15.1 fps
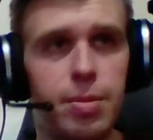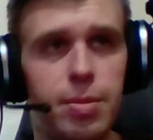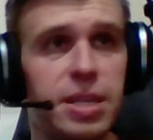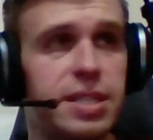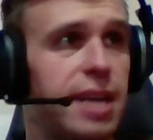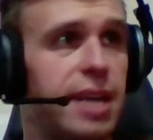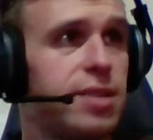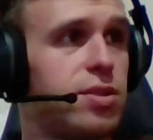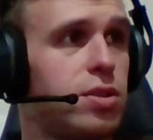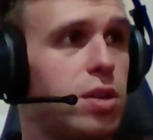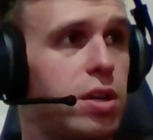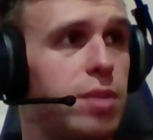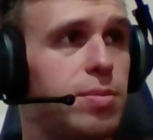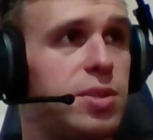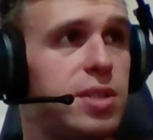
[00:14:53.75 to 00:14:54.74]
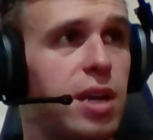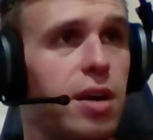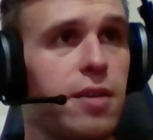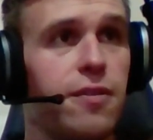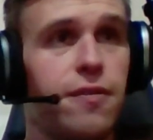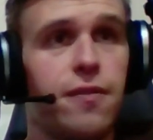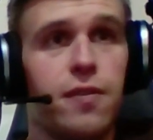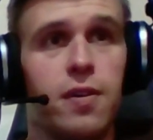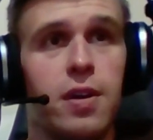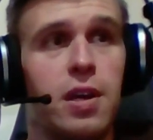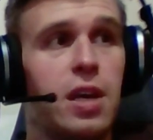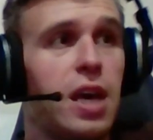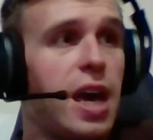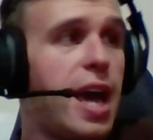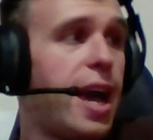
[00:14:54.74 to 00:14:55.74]
He tests it on himself
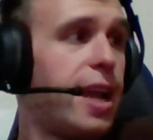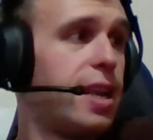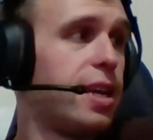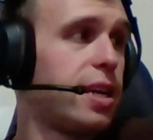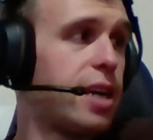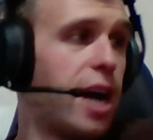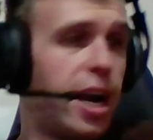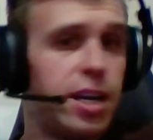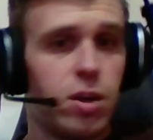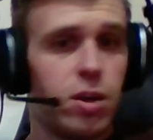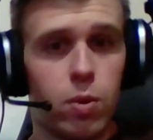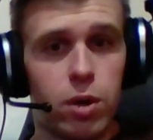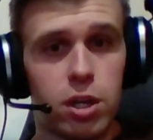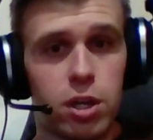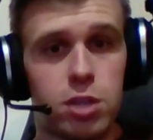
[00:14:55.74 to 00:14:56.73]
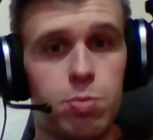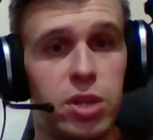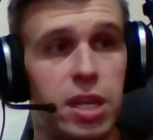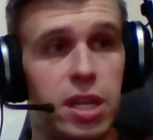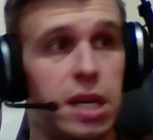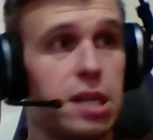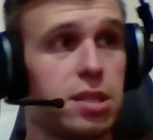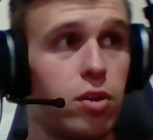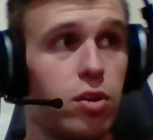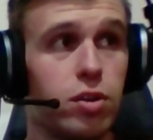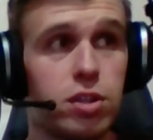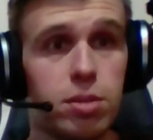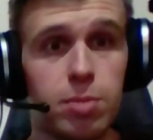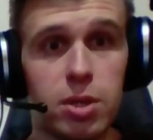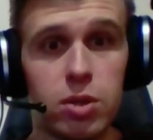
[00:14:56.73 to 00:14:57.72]
and it kind of works, but then it
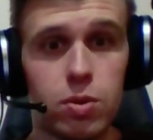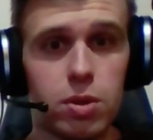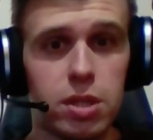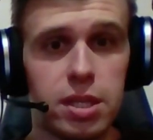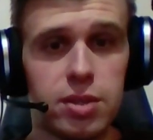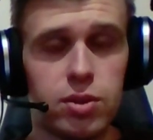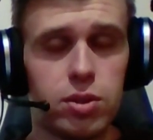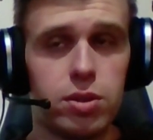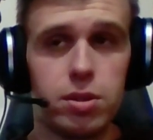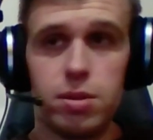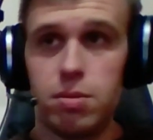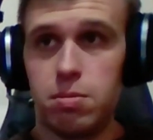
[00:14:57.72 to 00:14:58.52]
turns him into a lizard